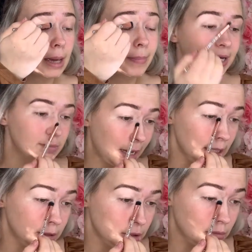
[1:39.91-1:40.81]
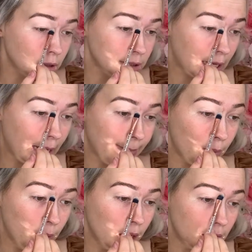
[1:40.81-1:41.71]
By spending some more time
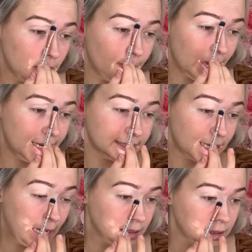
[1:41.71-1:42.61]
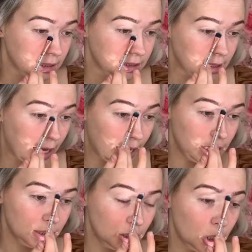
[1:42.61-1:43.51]
working the base into the skin,